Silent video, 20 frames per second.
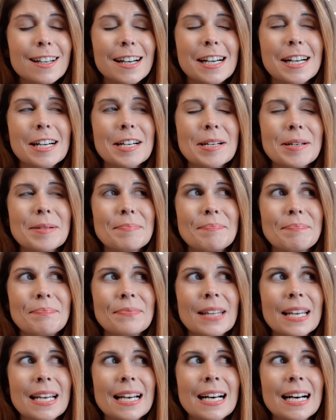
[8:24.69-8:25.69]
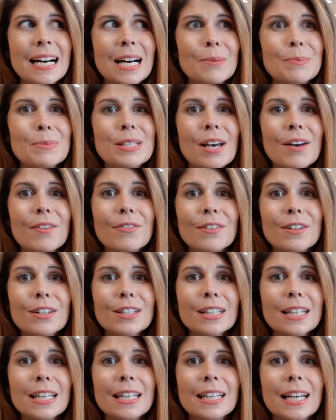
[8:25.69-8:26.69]
Um, I'm
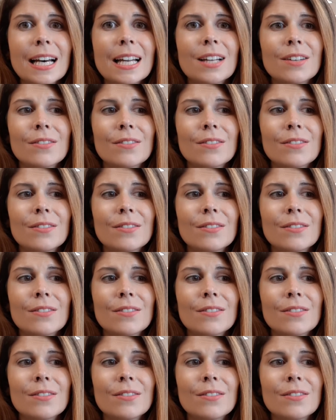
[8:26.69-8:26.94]
definitely kind